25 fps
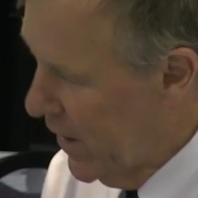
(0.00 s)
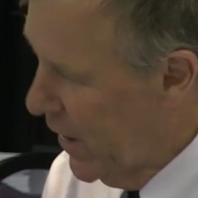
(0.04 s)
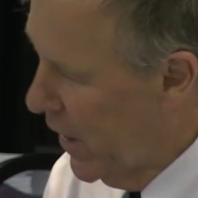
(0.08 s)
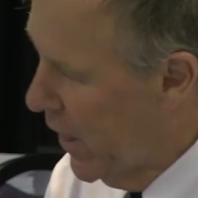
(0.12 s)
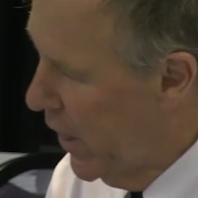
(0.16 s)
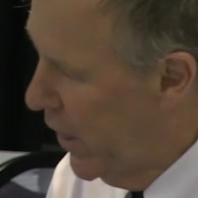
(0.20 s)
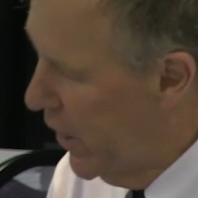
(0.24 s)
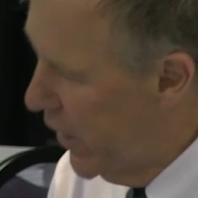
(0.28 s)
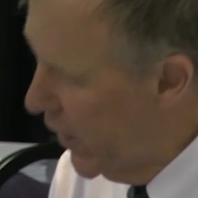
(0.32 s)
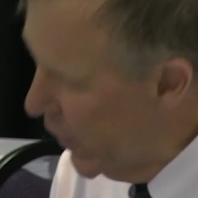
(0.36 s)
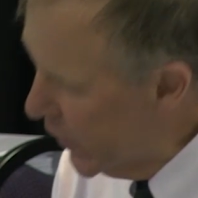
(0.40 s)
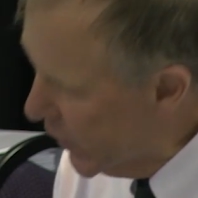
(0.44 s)

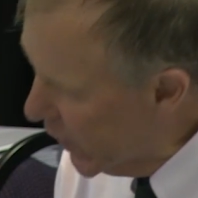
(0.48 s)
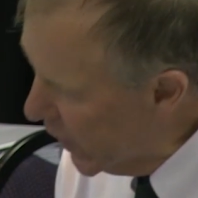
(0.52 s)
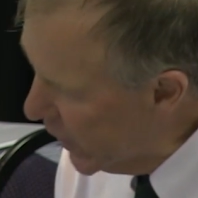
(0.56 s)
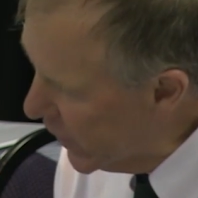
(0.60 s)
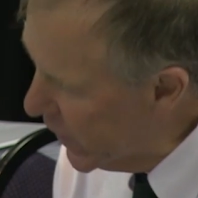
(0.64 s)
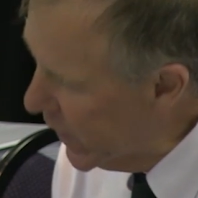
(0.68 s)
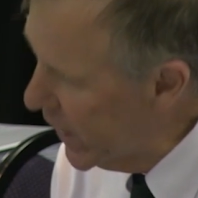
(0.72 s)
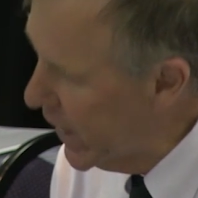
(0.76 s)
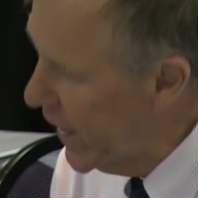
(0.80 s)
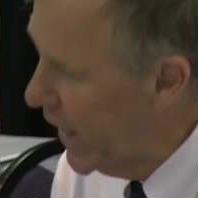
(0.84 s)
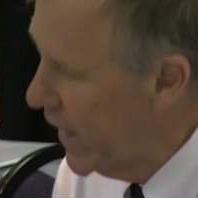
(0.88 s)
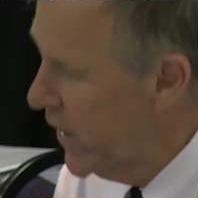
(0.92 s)
this is
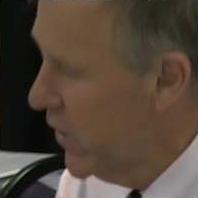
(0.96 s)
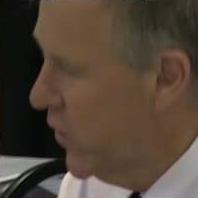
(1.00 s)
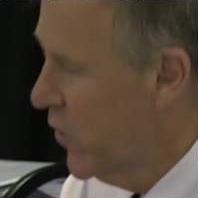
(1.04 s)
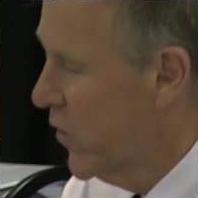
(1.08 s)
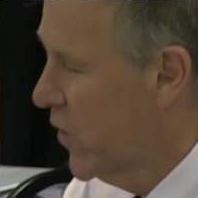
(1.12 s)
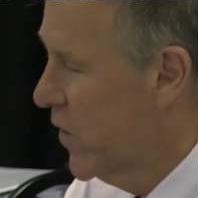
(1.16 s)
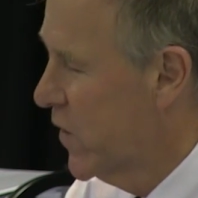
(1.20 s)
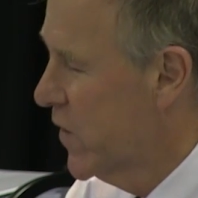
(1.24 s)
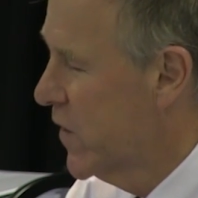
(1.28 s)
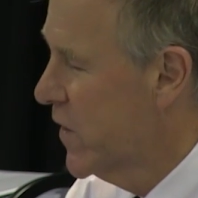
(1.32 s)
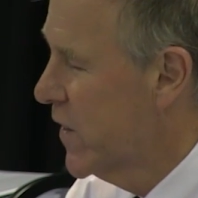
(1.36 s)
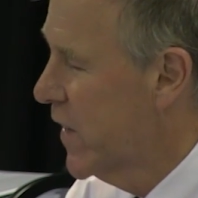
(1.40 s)
the
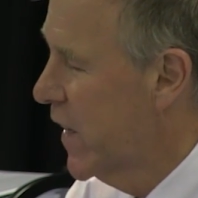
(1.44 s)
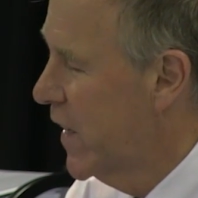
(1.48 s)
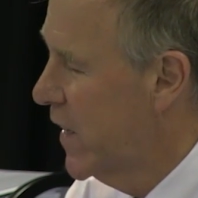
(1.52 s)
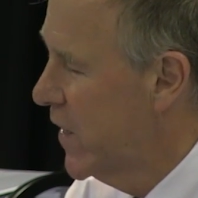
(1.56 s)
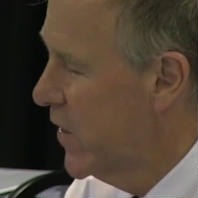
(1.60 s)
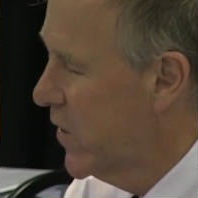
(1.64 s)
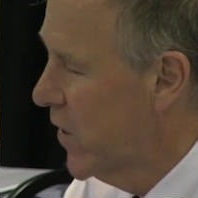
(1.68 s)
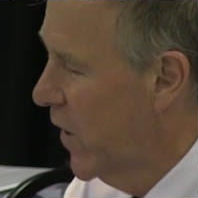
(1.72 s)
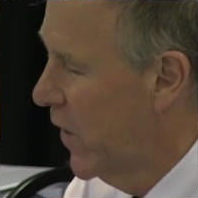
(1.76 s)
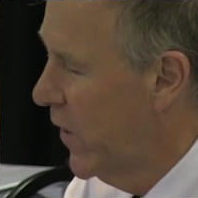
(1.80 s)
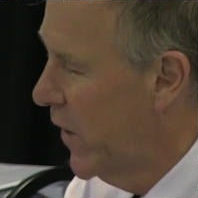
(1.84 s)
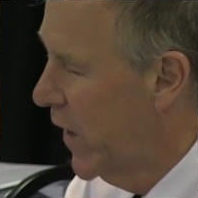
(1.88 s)
natural
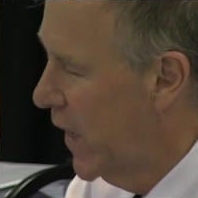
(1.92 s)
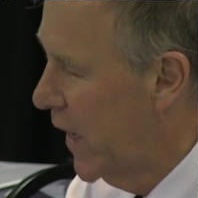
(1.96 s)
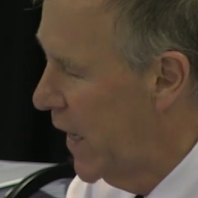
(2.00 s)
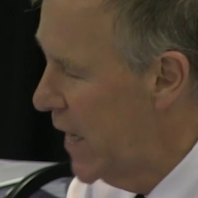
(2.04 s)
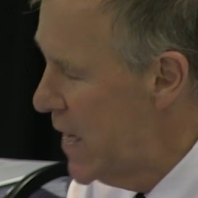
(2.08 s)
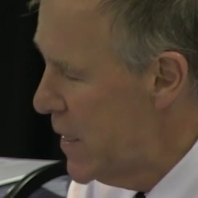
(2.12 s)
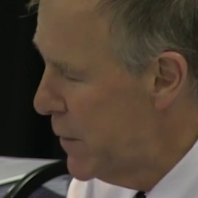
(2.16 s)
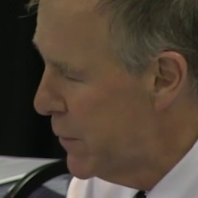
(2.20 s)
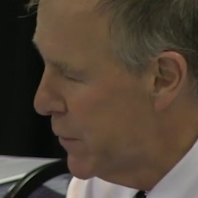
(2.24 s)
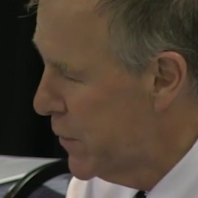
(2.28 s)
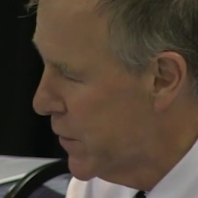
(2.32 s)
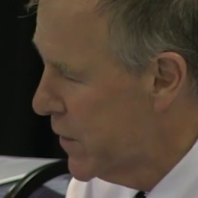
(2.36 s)
state on the
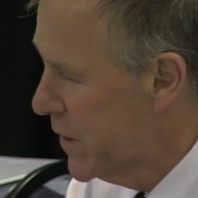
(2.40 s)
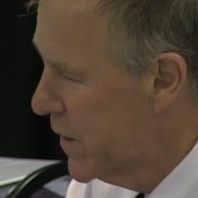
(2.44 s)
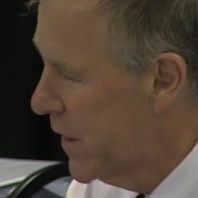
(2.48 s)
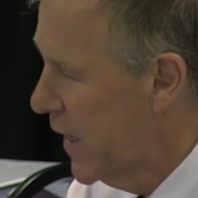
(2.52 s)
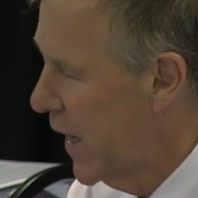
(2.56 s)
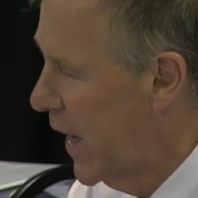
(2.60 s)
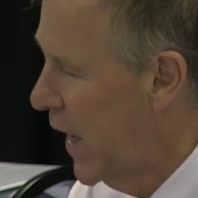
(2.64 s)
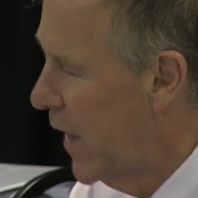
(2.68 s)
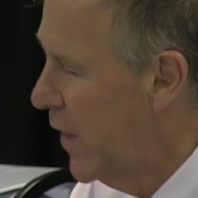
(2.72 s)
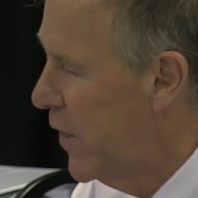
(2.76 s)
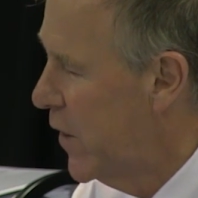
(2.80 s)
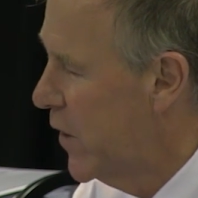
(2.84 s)
left,
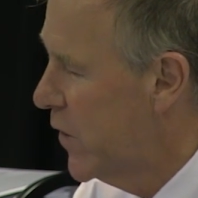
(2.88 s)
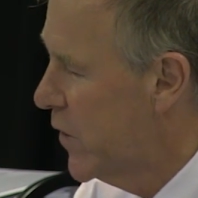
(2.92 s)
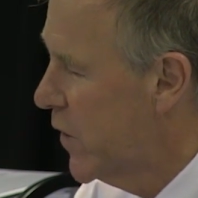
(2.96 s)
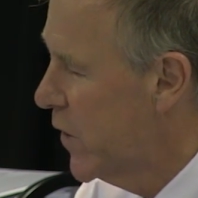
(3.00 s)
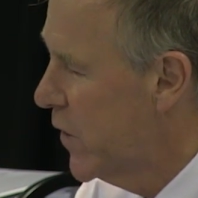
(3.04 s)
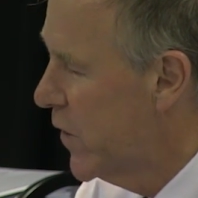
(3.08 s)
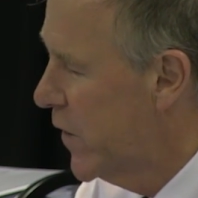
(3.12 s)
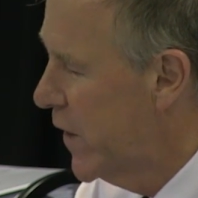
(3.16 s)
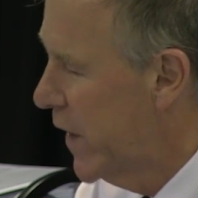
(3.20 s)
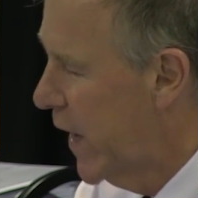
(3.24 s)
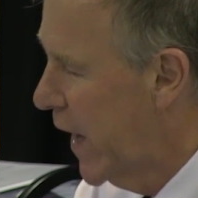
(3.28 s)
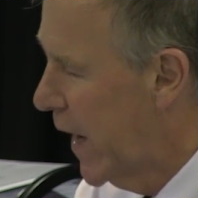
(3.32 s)
and this
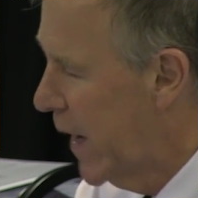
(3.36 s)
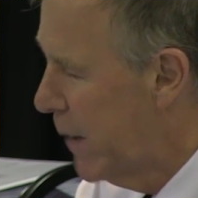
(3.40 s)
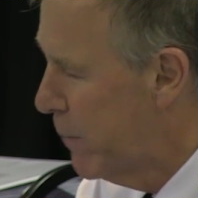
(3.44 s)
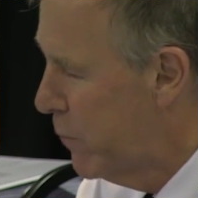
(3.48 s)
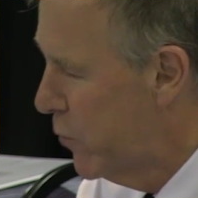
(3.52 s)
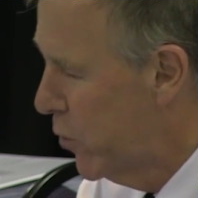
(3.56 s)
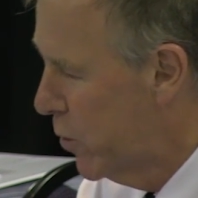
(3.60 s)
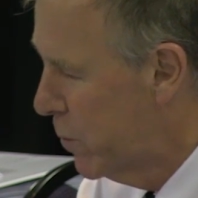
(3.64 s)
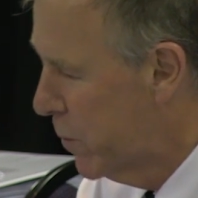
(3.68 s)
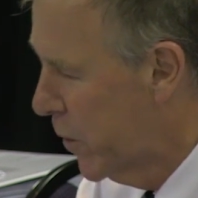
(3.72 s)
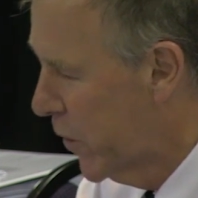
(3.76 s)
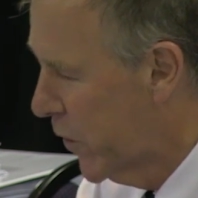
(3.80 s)
is the
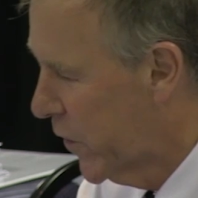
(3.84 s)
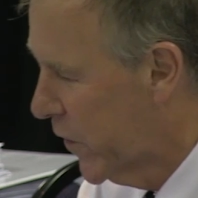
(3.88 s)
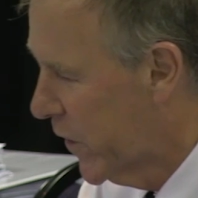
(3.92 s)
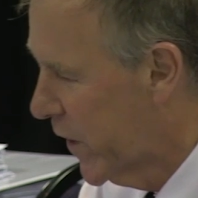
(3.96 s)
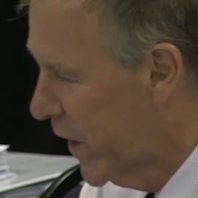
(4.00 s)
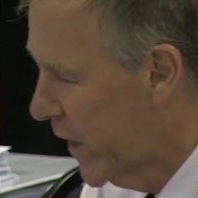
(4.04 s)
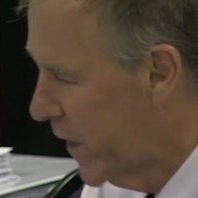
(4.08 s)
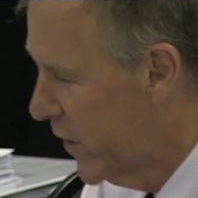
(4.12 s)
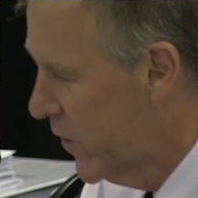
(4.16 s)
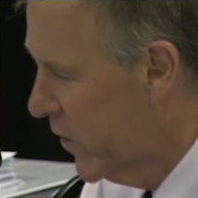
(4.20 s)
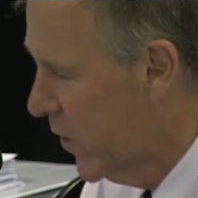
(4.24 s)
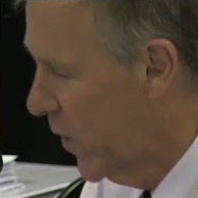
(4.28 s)
abnormal
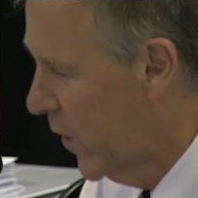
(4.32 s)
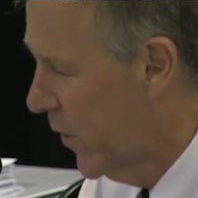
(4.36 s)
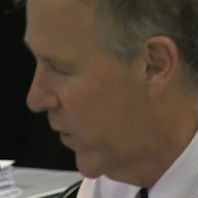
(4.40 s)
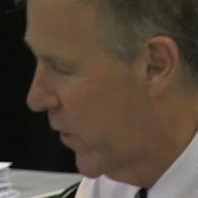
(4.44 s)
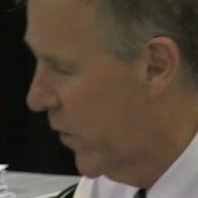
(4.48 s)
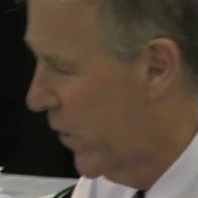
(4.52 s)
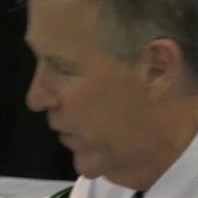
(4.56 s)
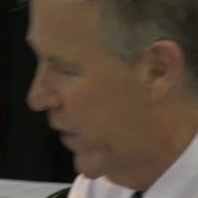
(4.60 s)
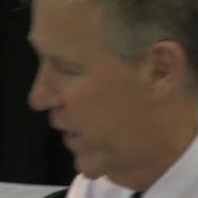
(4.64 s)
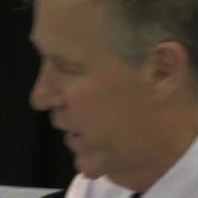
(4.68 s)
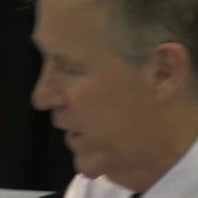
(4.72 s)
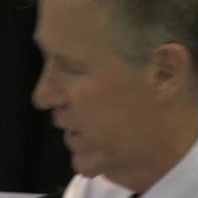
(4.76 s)
state on
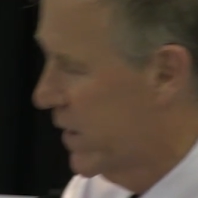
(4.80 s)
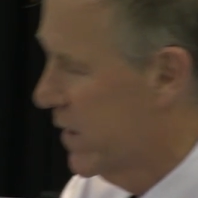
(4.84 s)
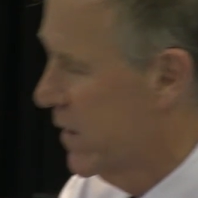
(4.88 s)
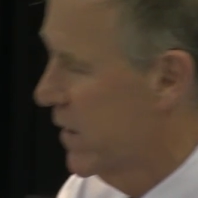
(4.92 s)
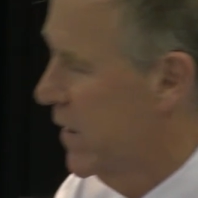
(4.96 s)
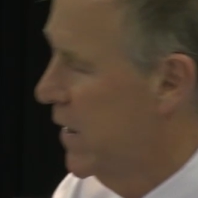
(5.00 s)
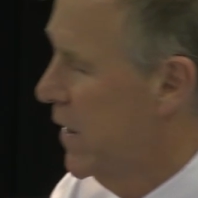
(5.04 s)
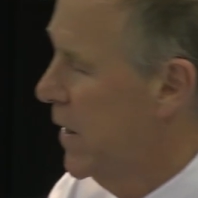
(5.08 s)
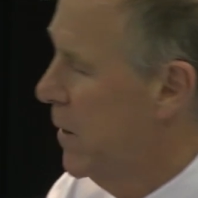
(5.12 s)
the right.